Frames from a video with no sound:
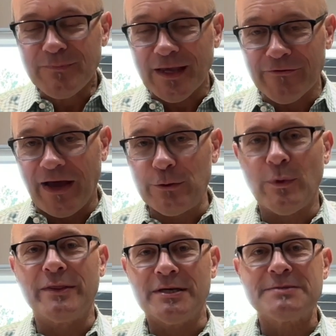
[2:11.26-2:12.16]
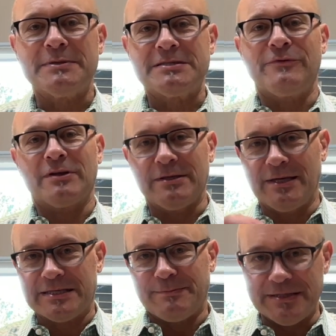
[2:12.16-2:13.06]
find one that
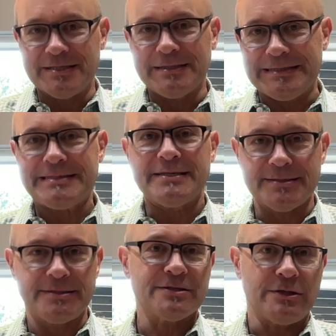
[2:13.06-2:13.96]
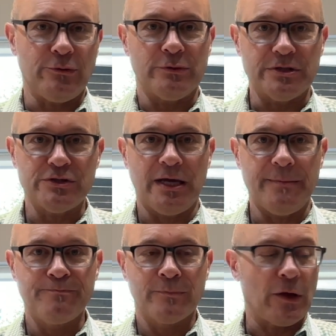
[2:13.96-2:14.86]
explicitly says that it's going to hold its shape.
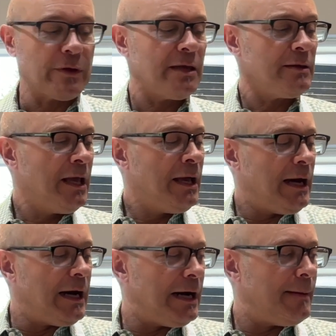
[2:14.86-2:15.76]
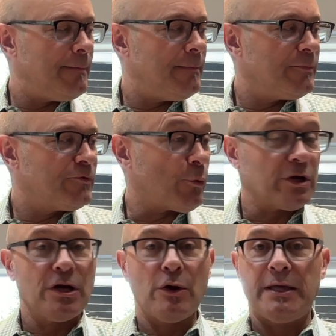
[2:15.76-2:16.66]
Okay, so we're
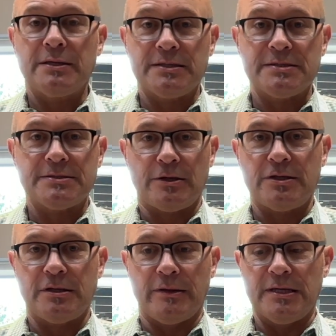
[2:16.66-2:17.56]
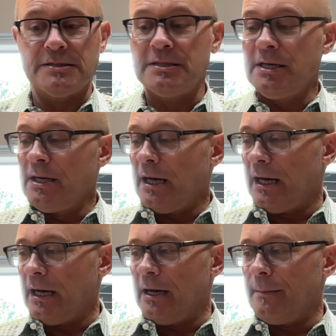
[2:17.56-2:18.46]
going to go ahead and get started on this.
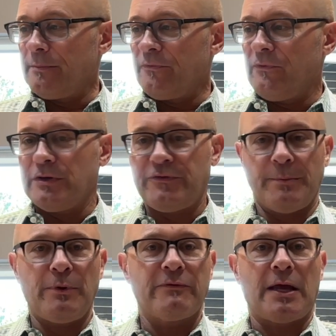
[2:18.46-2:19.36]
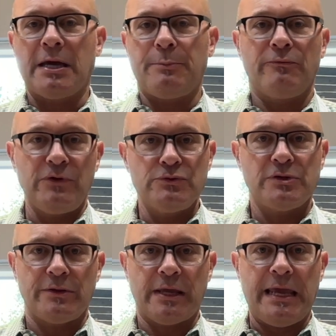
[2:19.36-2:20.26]
Very simple. I've got a couple views
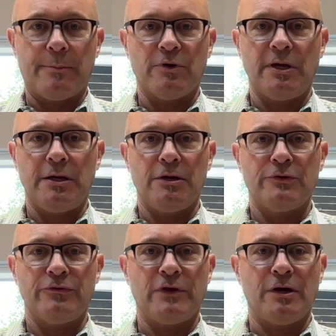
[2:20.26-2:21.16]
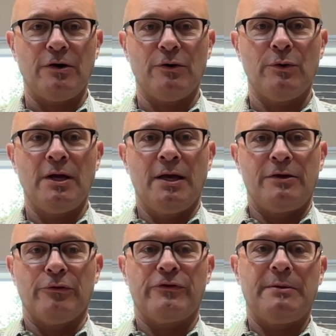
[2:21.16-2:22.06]
on the camera here, so
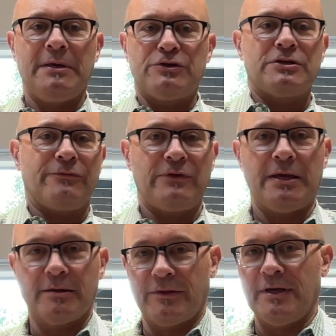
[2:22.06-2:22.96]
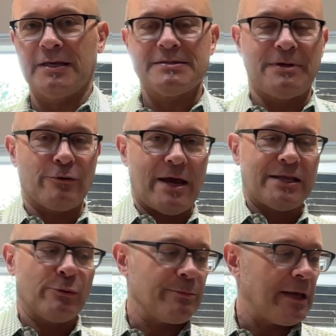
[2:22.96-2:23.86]
you'll see me shifting things. I'm
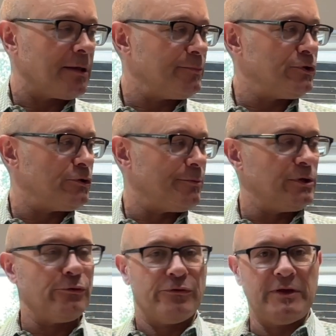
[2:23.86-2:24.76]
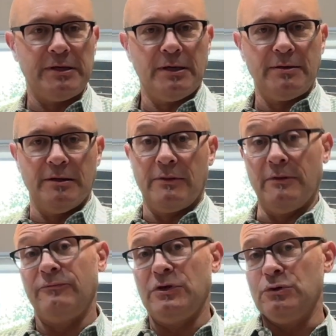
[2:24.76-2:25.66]
interacting with my computer, but you'll see the
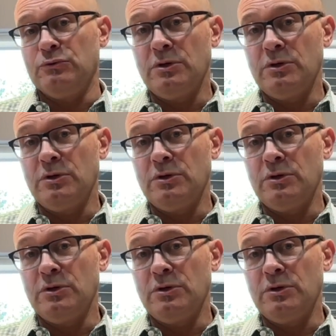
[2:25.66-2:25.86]
view